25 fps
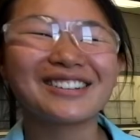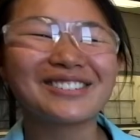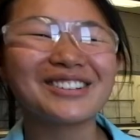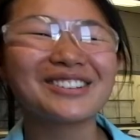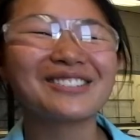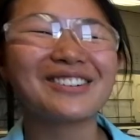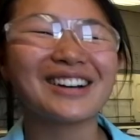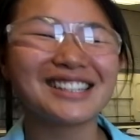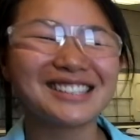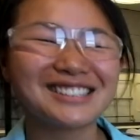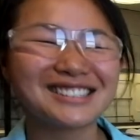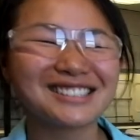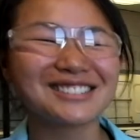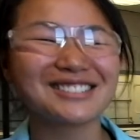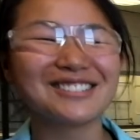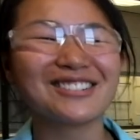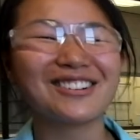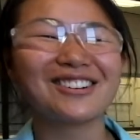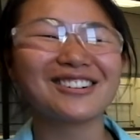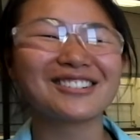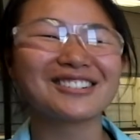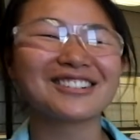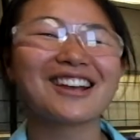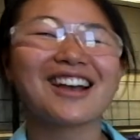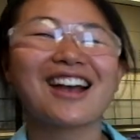If you wait too
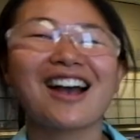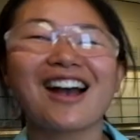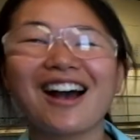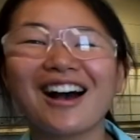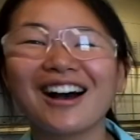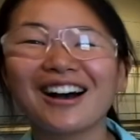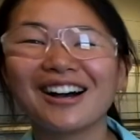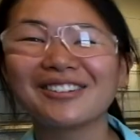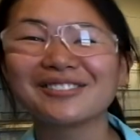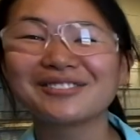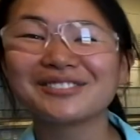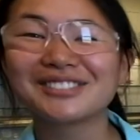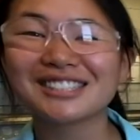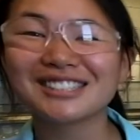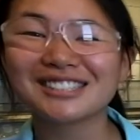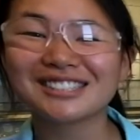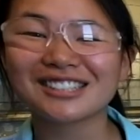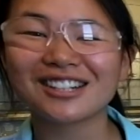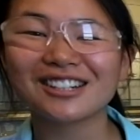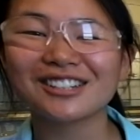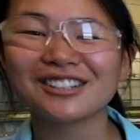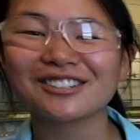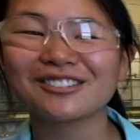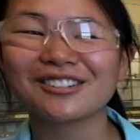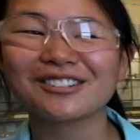long to
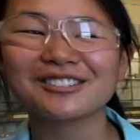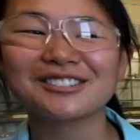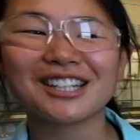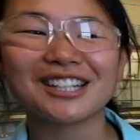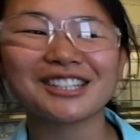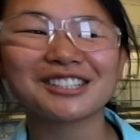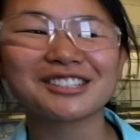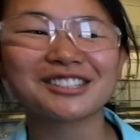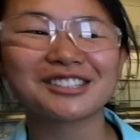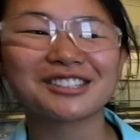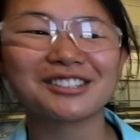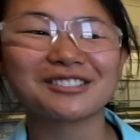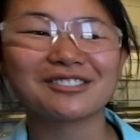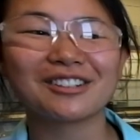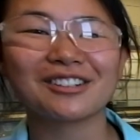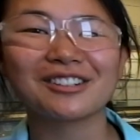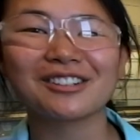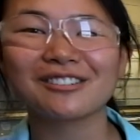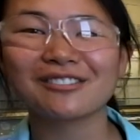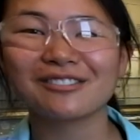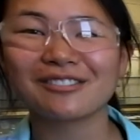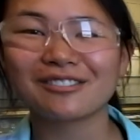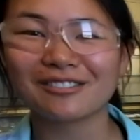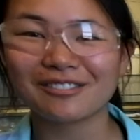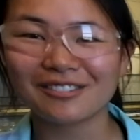start your rotation, you run
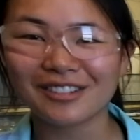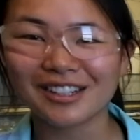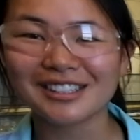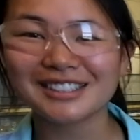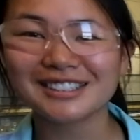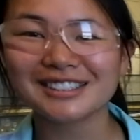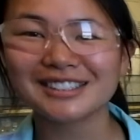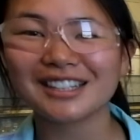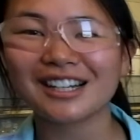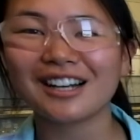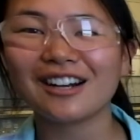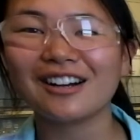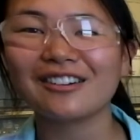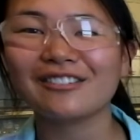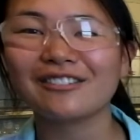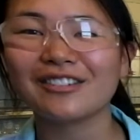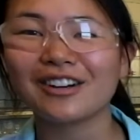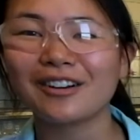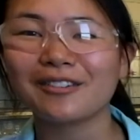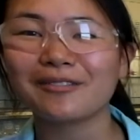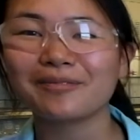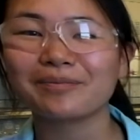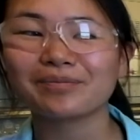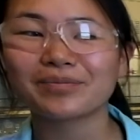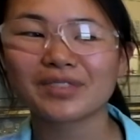the risk of
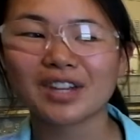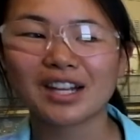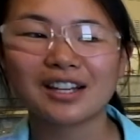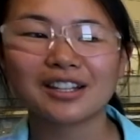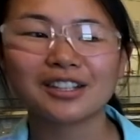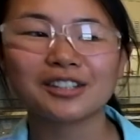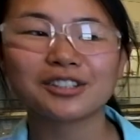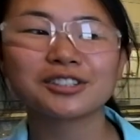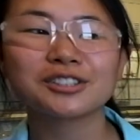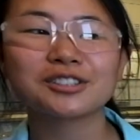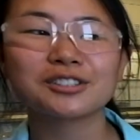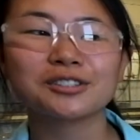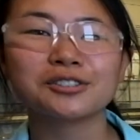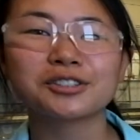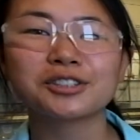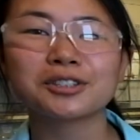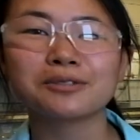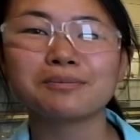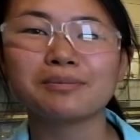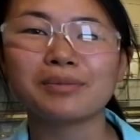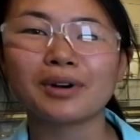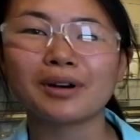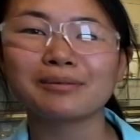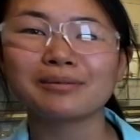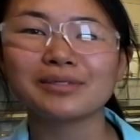your
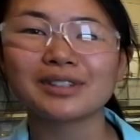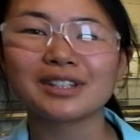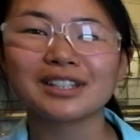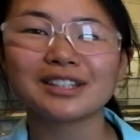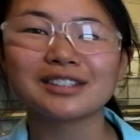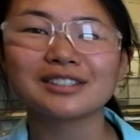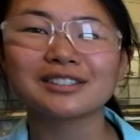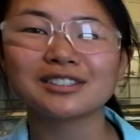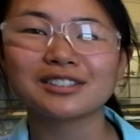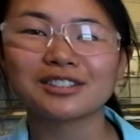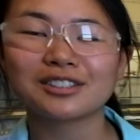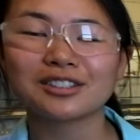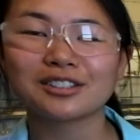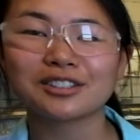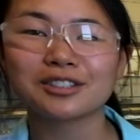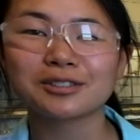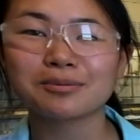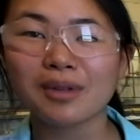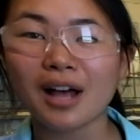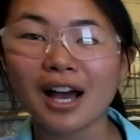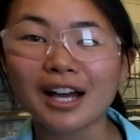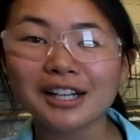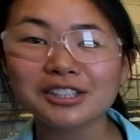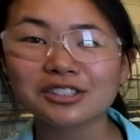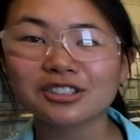solution bumping into your
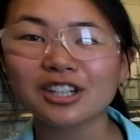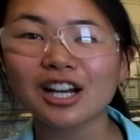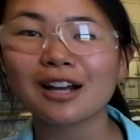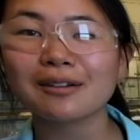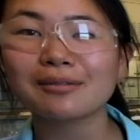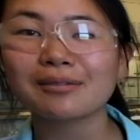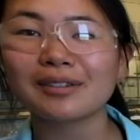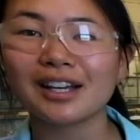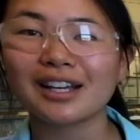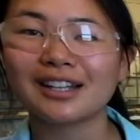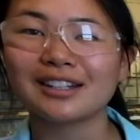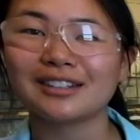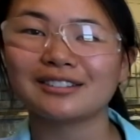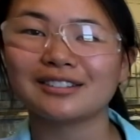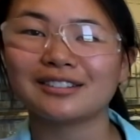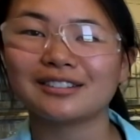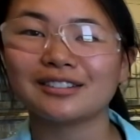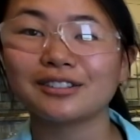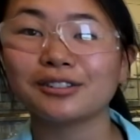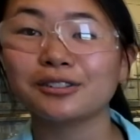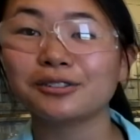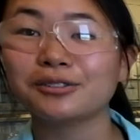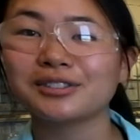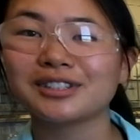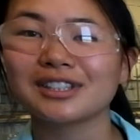splash trap and
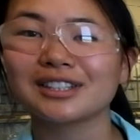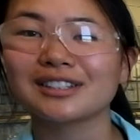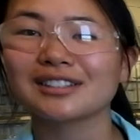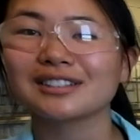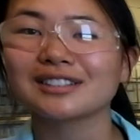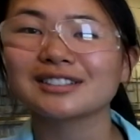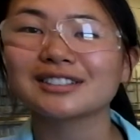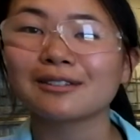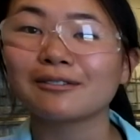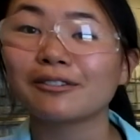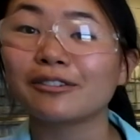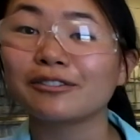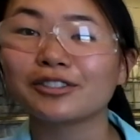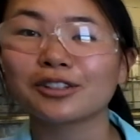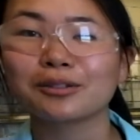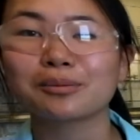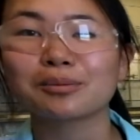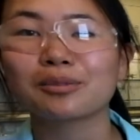losing some of your